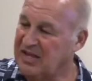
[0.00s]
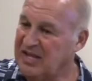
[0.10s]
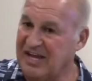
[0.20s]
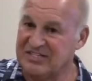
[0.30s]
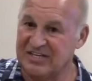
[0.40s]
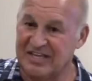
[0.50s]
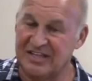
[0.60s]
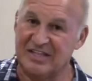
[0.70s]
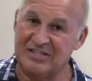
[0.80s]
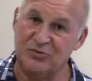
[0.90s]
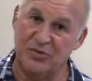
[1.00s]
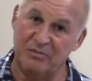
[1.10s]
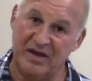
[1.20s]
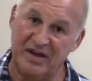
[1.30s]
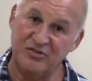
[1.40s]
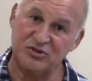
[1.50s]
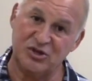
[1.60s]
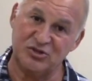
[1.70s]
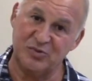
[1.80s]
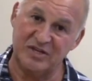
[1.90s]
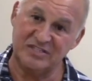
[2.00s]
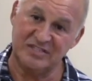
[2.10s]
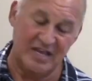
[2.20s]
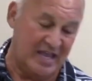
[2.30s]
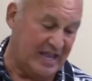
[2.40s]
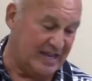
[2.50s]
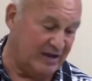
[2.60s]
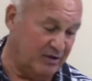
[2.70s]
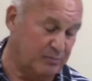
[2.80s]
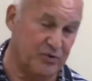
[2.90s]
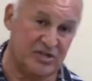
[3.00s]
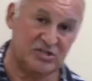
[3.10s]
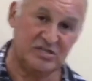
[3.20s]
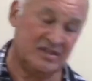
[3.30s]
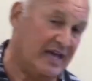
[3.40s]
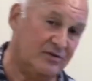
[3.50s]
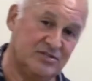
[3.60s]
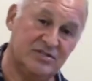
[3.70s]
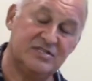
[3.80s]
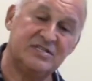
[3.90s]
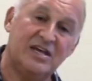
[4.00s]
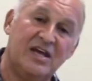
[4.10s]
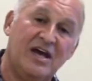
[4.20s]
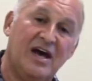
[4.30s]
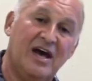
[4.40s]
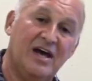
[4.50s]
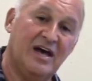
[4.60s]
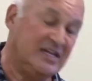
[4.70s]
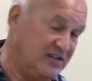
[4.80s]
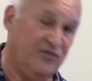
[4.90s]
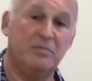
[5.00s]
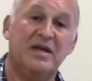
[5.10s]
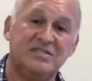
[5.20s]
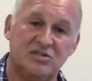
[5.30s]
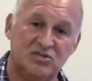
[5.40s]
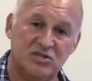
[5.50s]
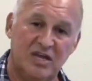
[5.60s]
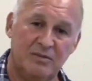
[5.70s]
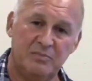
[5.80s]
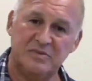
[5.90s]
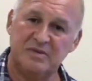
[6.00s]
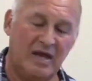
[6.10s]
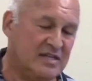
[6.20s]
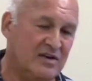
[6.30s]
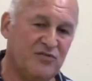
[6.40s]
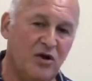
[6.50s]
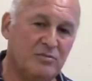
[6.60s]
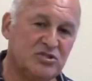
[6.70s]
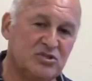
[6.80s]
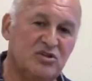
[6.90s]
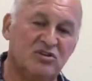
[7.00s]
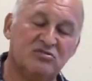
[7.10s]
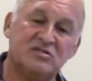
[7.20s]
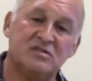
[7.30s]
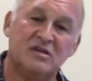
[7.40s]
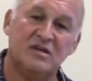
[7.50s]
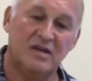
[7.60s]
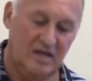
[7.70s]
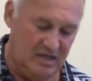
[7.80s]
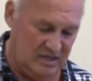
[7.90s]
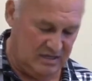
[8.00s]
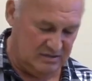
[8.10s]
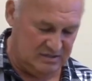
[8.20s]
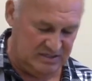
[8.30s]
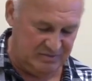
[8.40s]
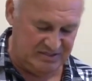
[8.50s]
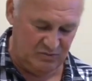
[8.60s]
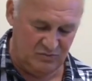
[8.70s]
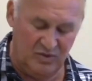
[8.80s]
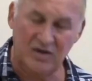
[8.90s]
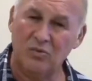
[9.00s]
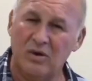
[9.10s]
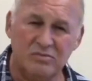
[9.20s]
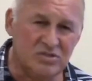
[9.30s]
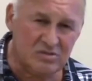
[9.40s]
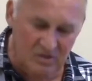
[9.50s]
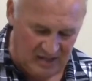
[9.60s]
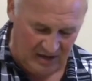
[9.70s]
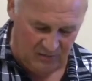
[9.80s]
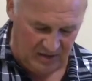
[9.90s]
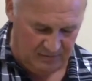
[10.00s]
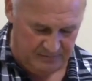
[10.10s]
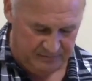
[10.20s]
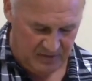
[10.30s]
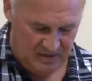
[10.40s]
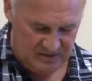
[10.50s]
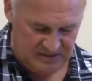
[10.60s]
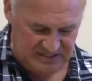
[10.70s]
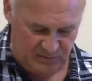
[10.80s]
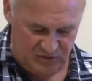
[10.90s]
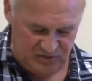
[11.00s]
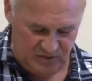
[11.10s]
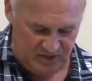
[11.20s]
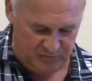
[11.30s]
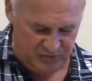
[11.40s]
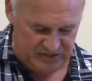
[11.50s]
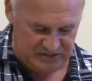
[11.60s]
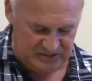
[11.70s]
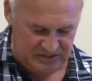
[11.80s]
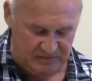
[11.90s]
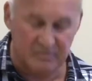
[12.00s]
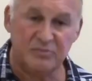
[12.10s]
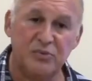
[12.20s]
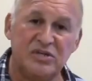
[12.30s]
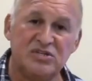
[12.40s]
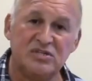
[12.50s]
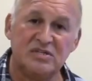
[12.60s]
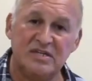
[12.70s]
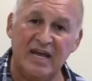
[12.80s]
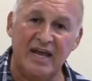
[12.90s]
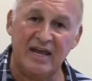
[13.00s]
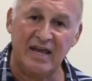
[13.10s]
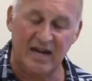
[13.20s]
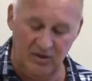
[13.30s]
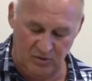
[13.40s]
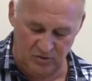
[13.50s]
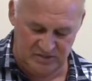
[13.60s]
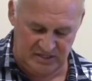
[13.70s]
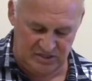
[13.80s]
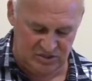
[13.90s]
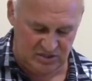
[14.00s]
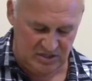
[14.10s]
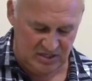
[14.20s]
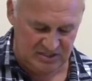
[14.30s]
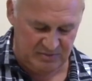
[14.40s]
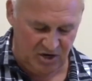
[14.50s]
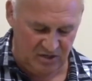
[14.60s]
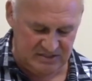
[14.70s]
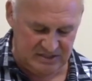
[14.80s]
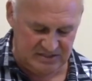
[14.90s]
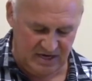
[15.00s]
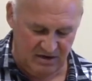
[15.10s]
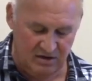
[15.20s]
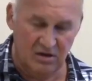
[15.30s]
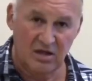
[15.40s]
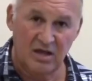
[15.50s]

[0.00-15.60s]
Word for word: uh, to, to where my other church was, and I'd preach to thousands uh, a different message. And I did it for almost two years. And somebody said, Why in the world would you do that? Well, it's the same reason why I preach, this, preach today, anywhere, or teach. It's my heart's desire.